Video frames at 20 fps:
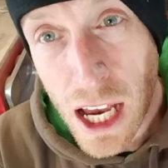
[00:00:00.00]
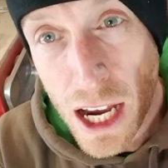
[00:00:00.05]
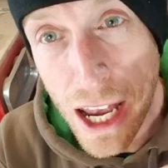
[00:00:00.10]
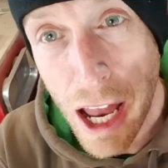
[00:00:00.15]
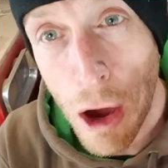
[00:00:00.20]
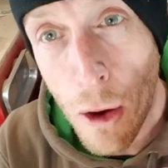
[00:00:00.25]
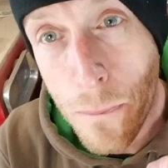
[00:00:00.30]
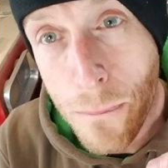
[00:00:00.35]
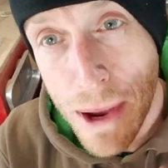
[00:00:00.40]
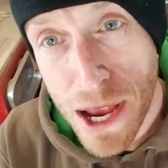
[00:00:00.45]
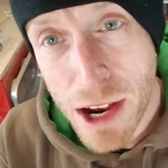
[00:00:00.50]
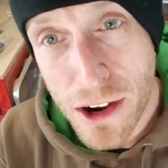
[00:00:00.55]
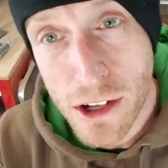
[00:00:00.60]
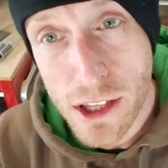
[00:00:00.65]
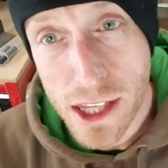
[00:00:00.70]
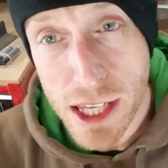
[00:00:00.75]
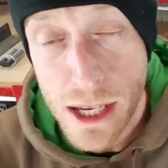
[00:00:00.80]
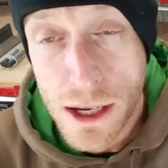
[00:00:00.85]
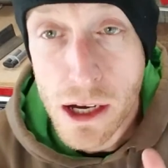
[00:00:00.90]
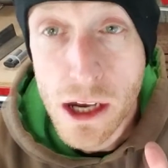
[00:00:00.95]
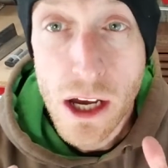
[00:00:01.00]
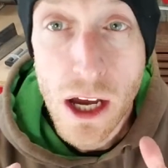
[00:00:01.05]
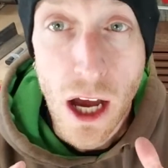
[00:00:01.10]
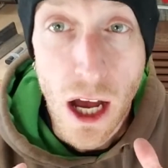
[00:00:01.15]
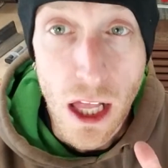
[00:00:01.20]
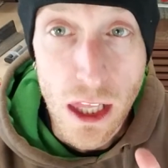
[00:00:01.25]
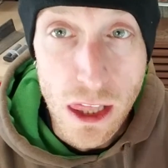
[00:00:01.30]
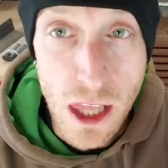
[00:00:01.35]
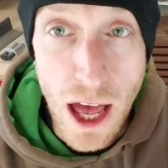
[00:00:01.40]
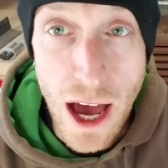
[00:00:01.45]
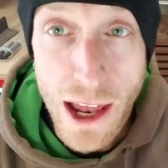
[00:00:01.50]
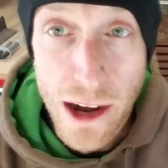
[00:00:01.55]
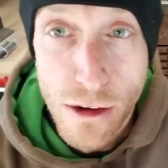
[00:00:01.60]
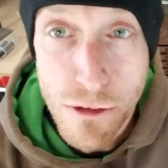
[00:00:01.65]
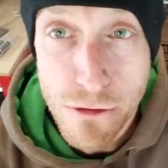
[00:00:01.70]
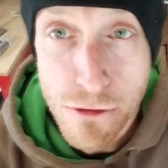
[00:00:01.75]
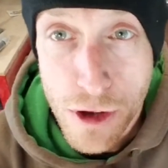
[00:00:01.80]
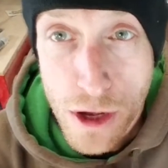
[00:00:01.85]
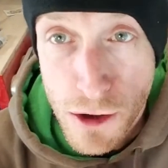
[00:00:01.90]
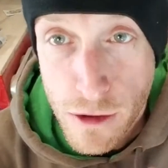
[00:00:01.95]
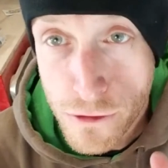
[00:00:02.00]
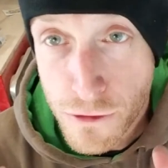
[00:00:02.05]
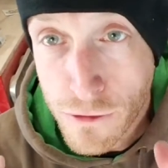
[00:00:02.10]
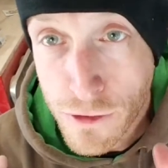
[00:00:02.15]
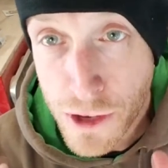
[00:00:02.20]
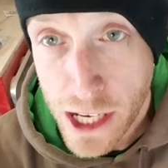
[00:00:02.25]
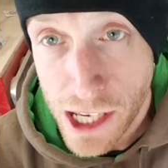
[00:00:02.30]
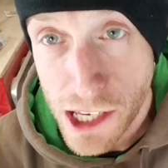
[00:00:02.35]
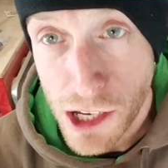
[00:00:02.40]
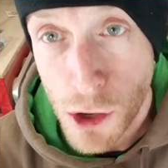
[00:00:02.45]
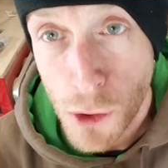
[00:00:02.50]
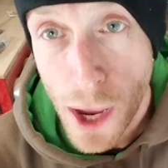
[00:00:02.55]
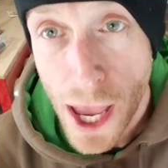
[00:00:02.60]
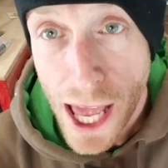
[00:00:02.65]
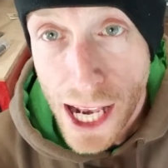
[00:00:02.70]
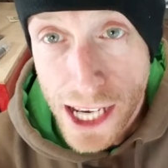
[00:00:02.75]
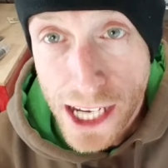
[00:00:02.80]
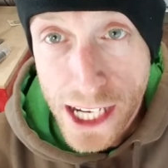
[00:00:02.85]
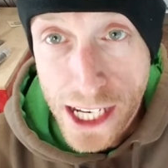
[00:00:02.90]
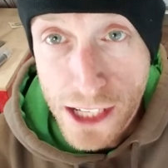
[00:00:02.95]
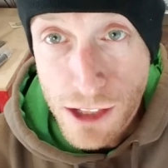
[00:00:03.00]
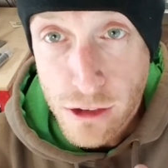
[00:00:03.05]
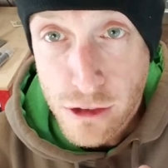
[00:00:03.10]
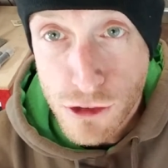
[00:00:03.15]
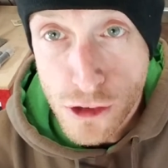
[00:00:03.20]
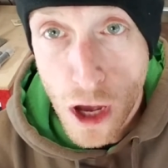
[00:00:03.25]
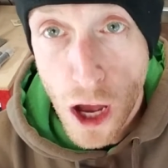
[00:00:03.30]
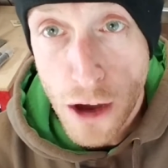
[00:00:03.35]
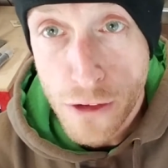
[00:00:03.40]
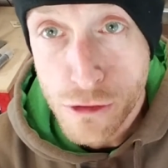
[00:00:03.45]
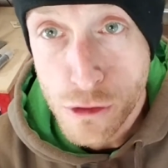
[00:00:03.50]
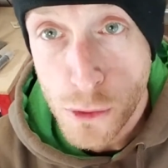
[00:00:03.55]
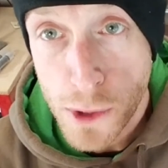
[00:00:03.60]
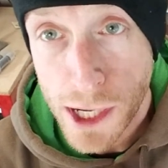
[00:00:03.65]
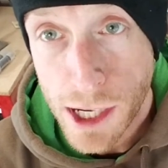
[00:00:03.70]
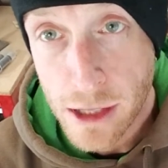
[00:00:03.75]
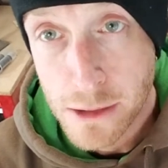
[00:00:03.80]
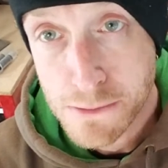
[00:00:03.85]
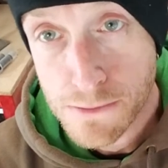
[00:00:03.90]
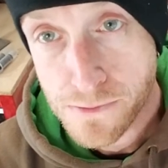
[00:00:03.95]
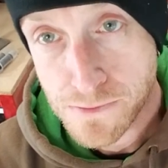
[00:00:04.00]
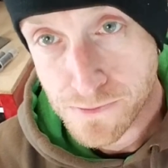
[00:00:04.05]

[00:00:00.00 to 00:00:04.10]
Now apparently a lot of video editing software